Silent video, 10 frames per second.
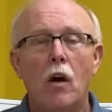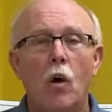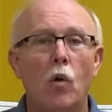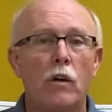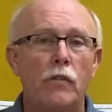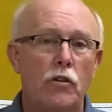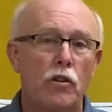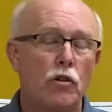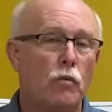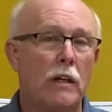Or if you're
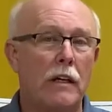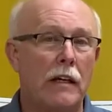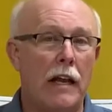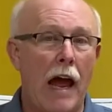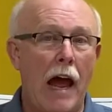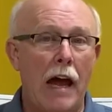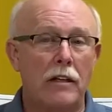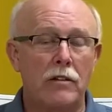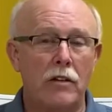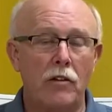just reading in
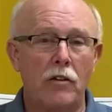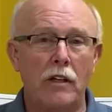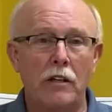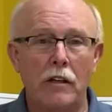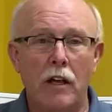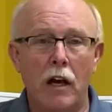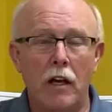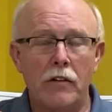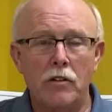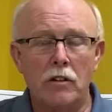Acts, then you need to
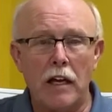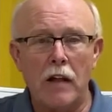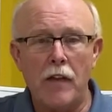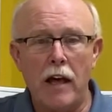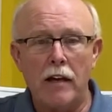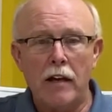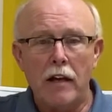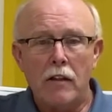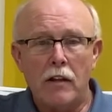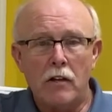understand that
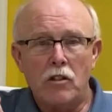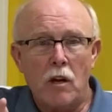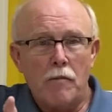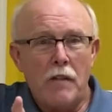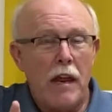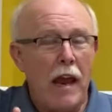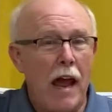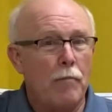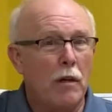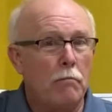there's something that
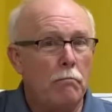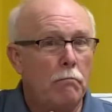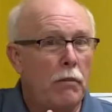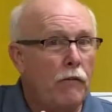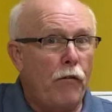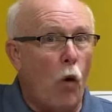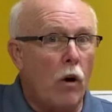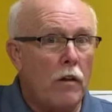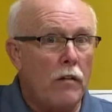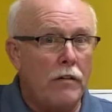happened
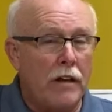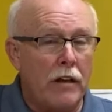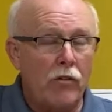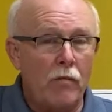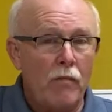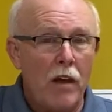before this,